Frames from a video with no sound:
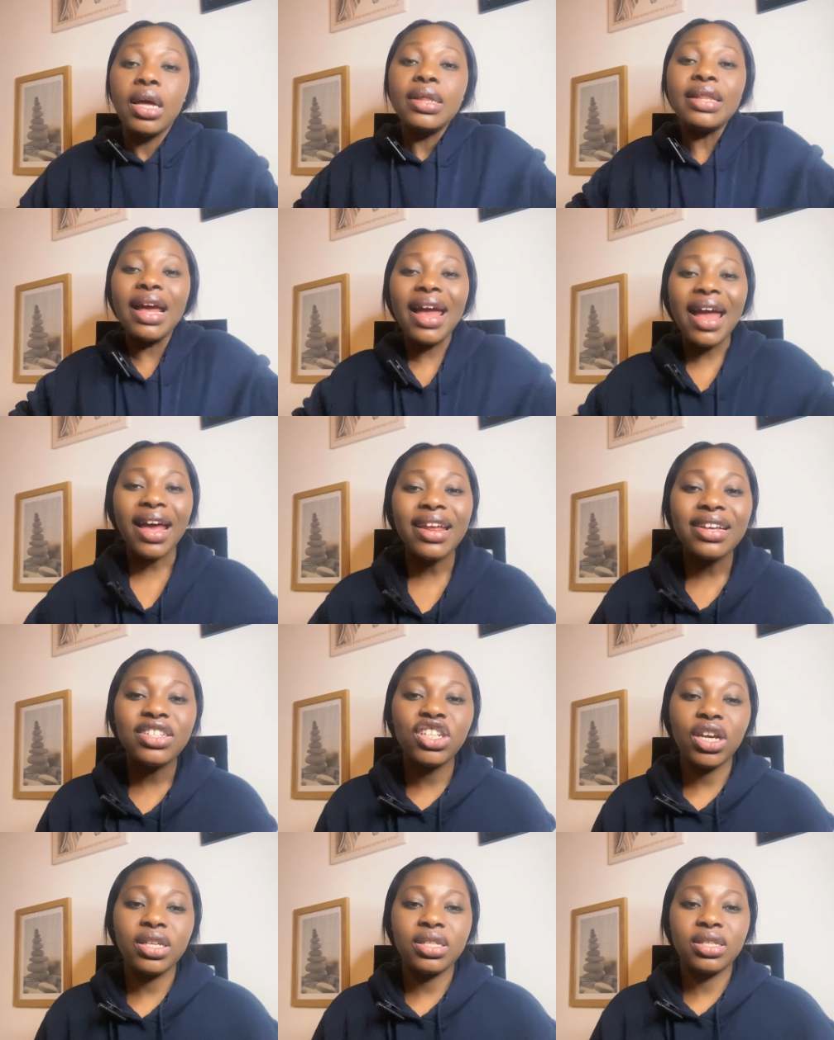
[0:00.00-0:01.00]
the
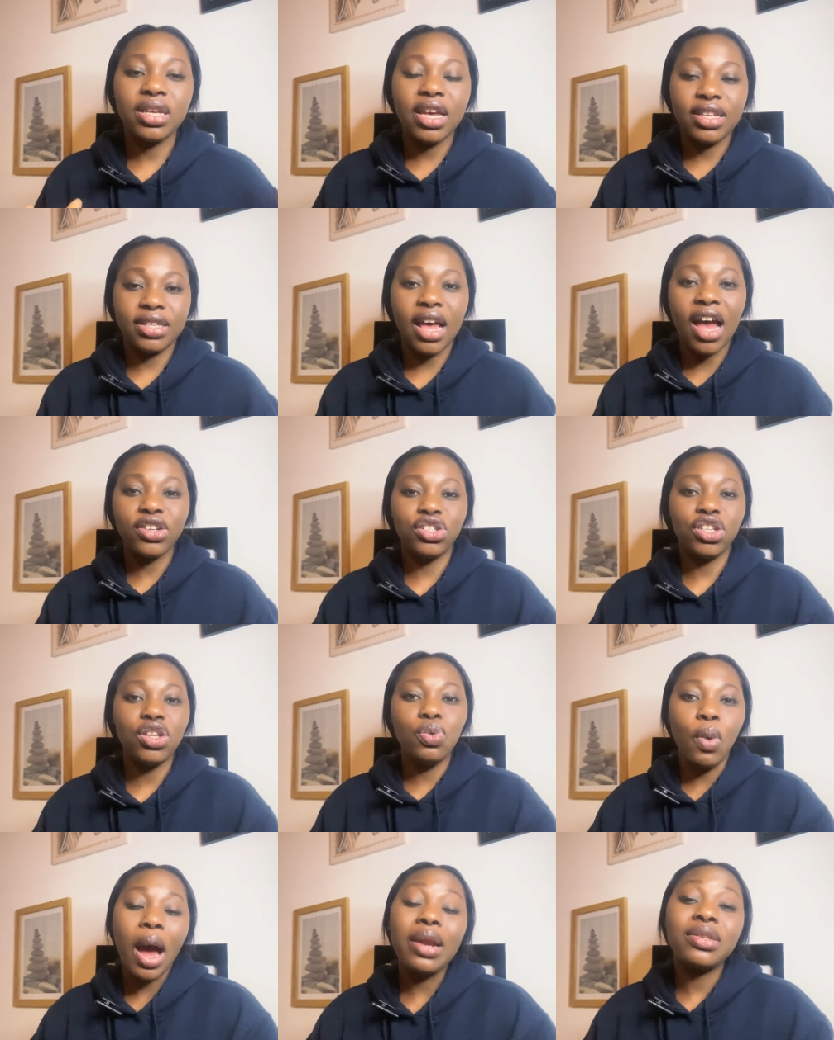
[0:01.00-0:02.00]
NHS is actually
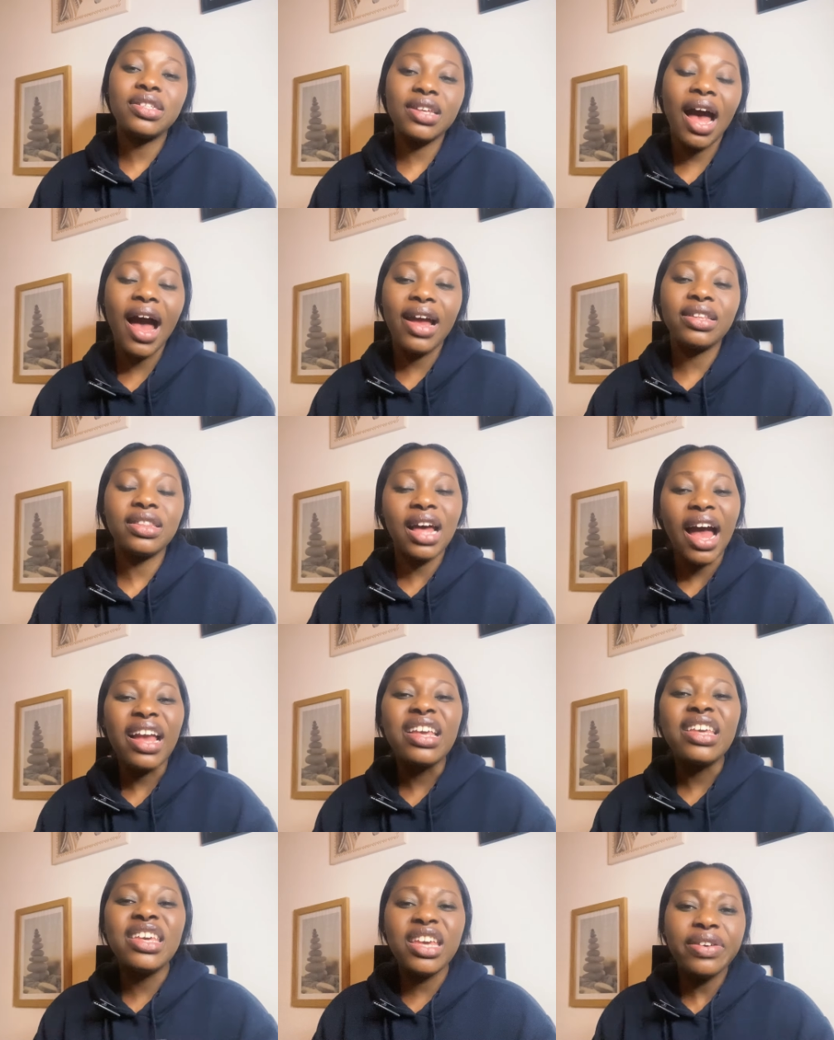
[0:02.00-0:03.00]
one side
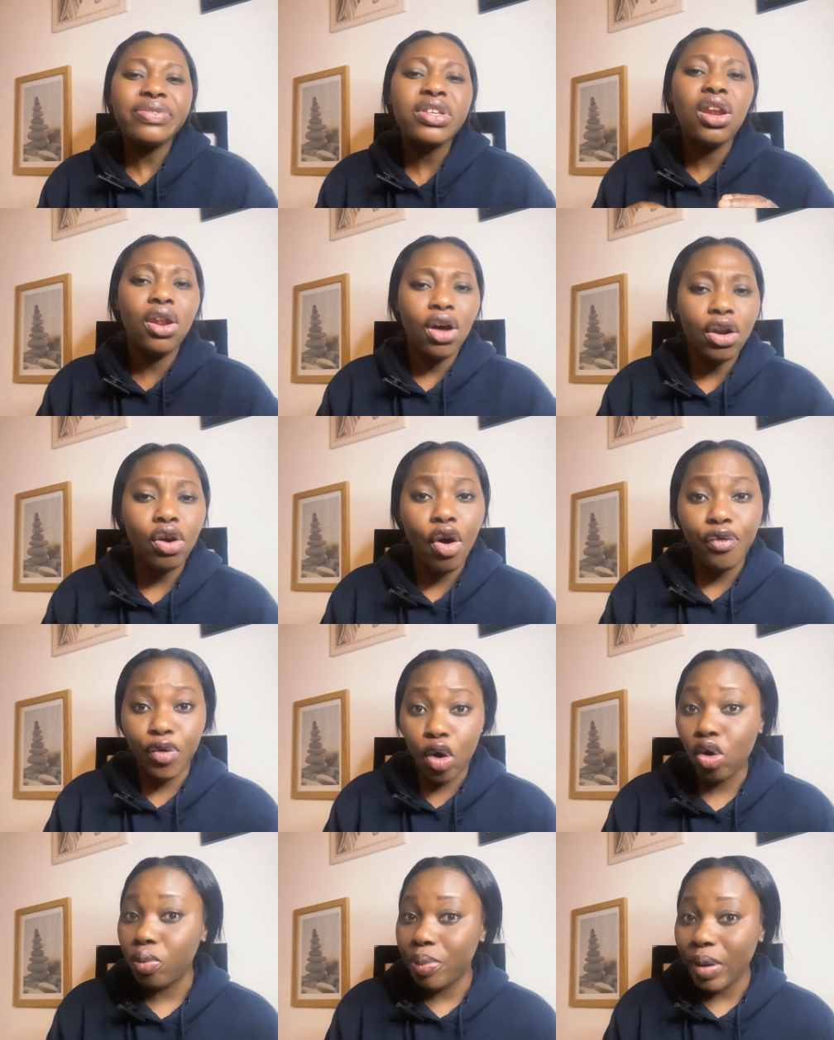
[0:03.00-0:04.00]
that gives a lot
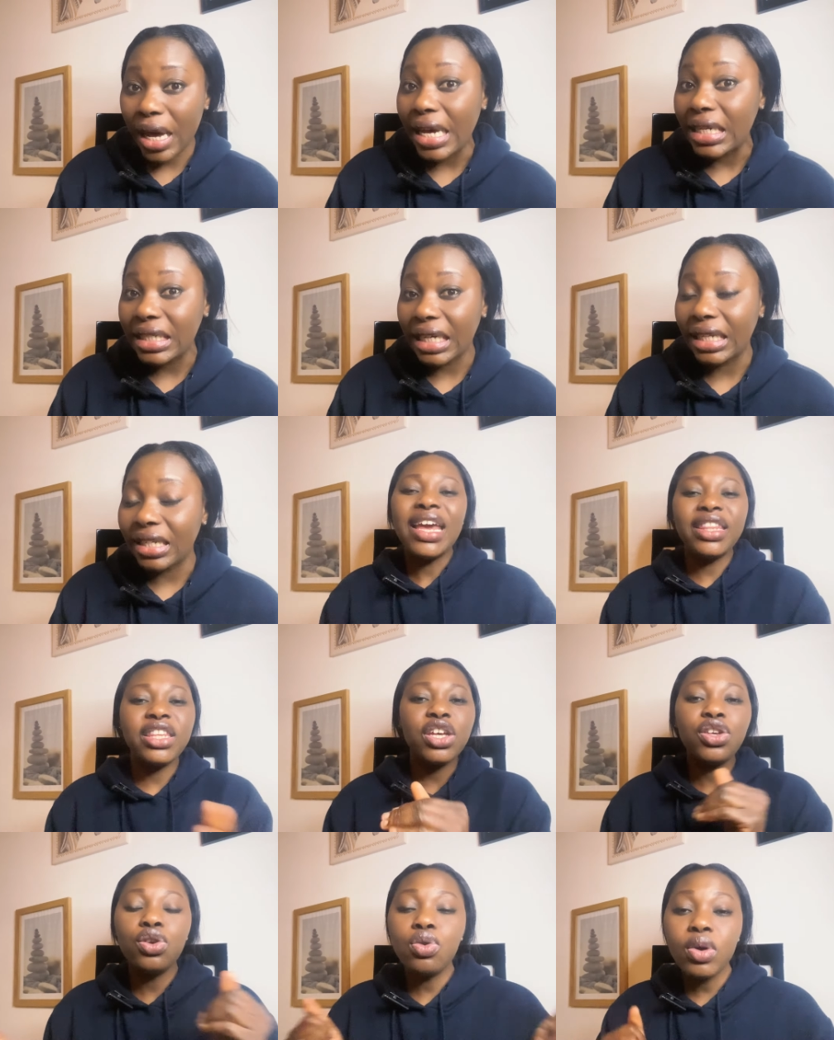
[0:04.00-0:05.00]
of occupation. In
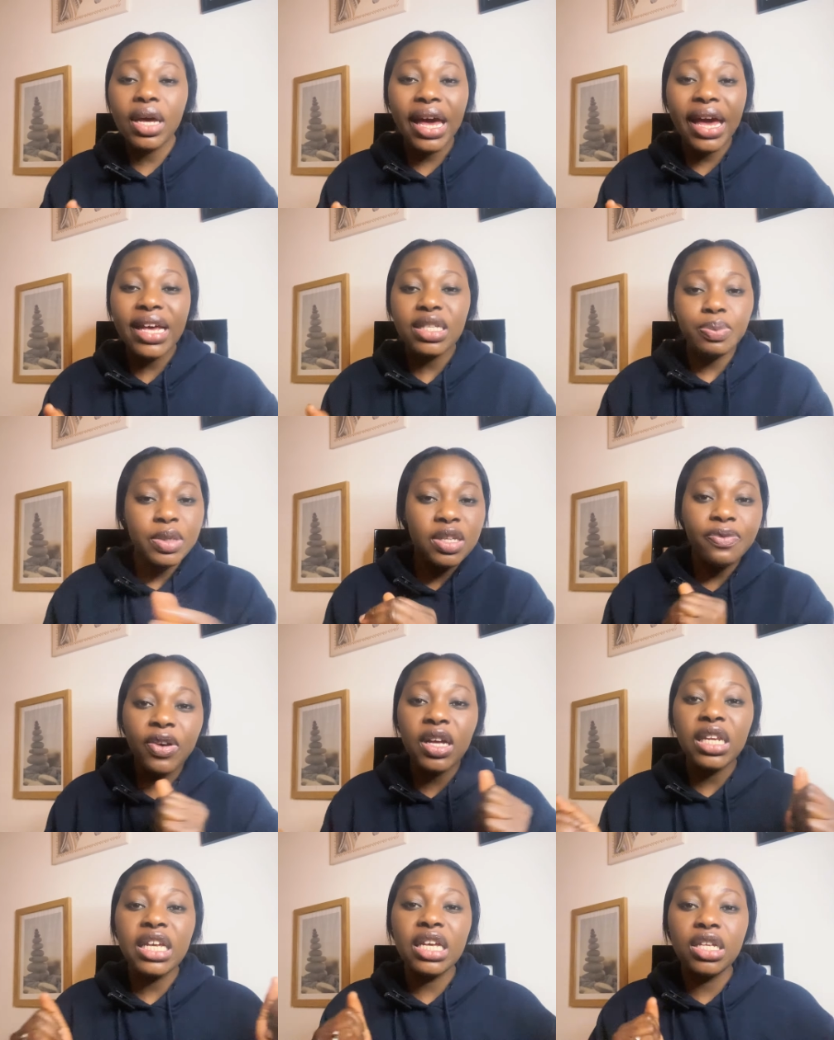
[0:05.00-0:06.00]
the UK,
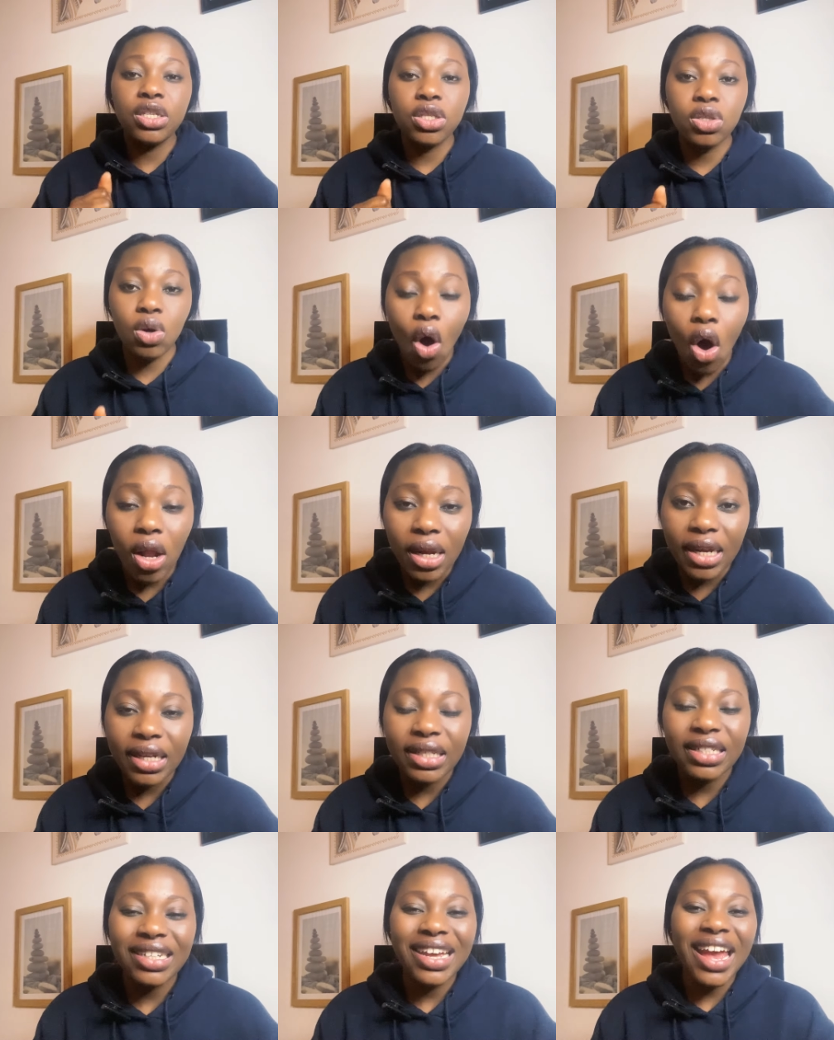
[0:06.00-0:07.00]
specifically in
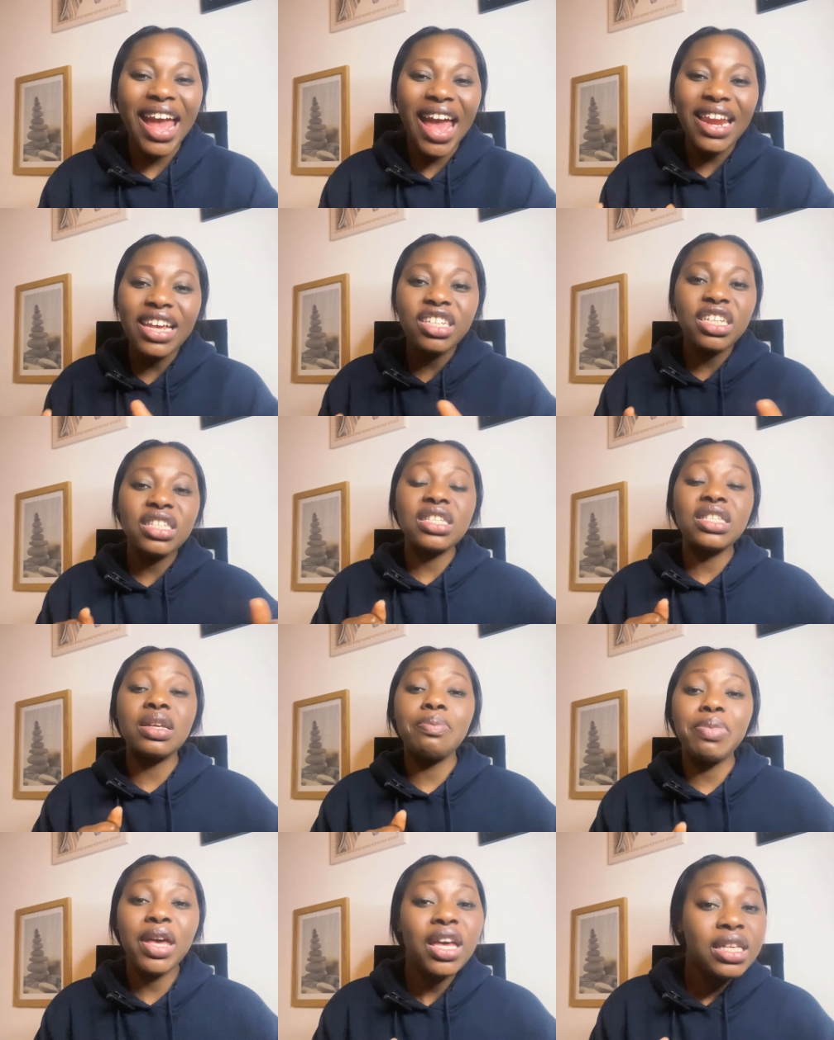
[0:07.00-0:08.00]
Scotland, NHS is
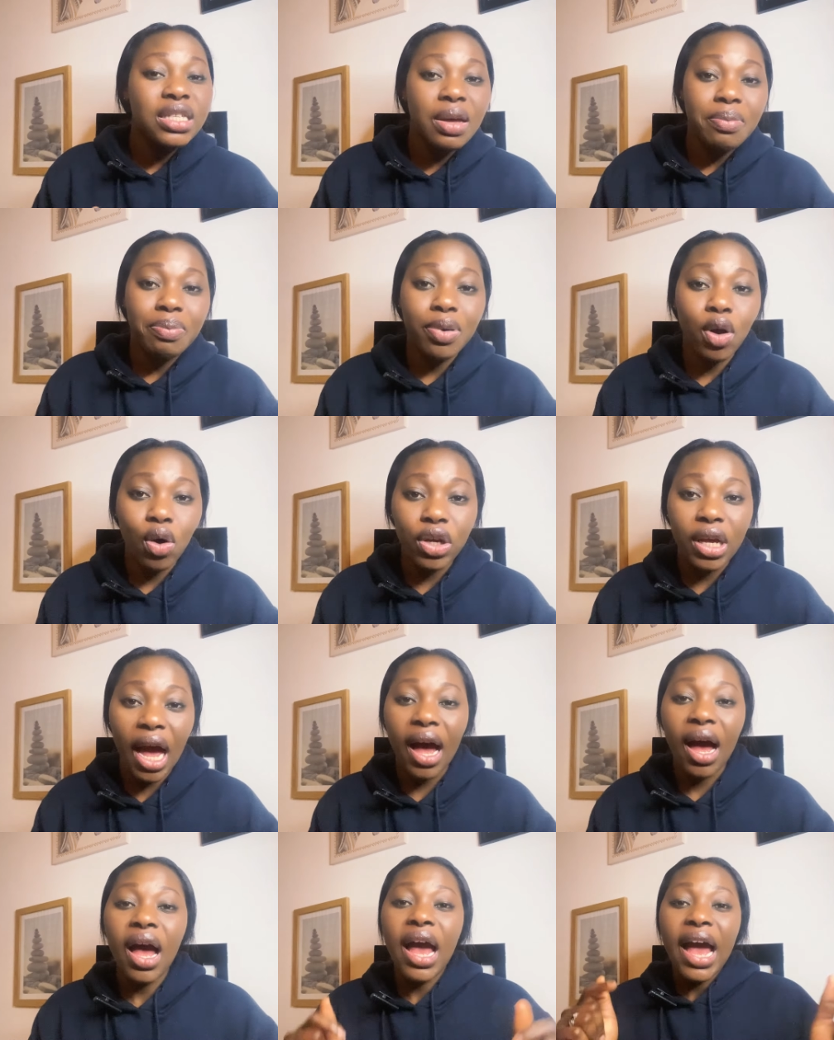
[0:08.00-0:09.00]
the biggest employer